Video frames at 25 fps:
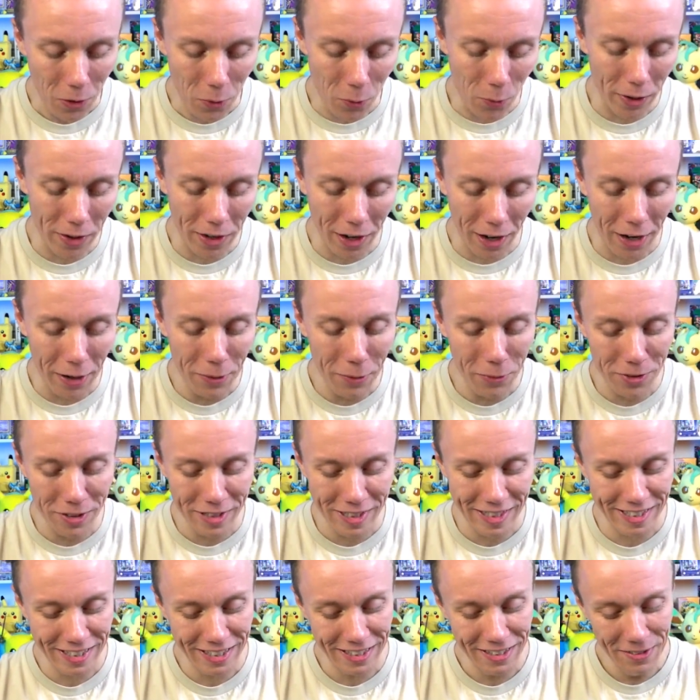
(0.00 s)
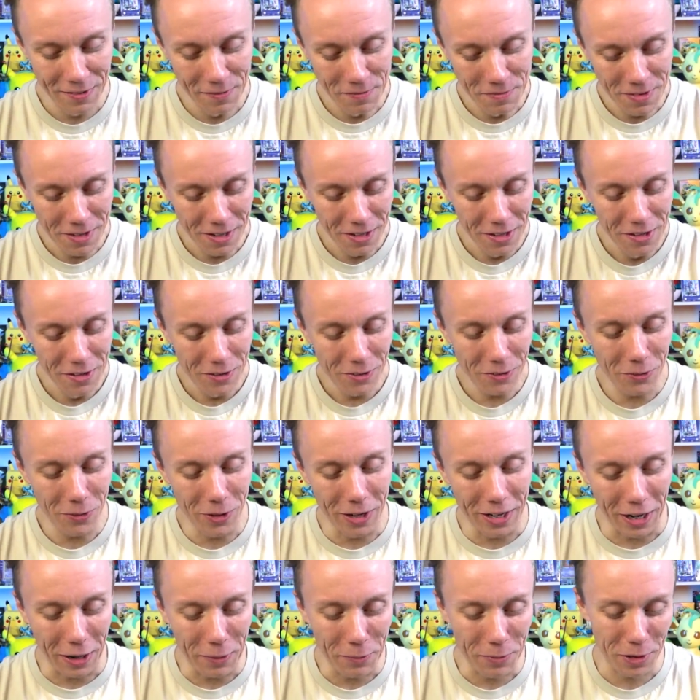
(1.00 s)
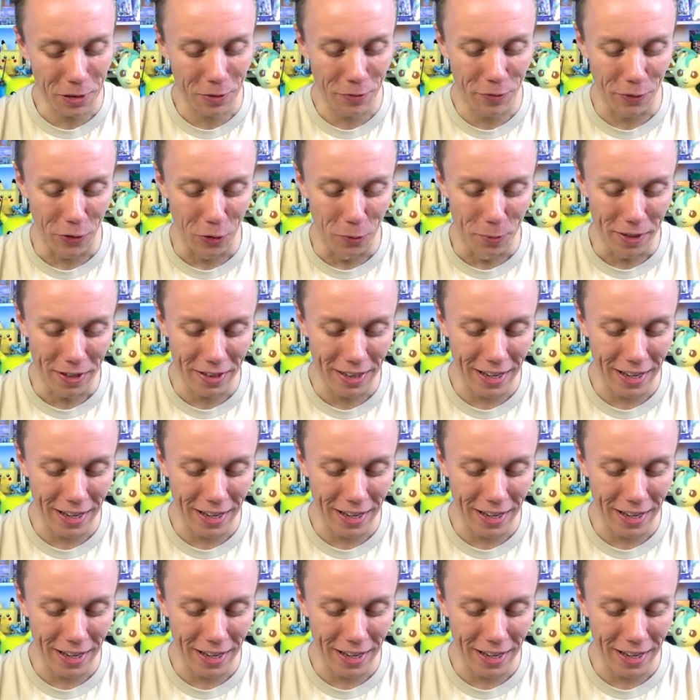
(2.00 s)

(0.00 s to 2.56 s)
when I was when I was filming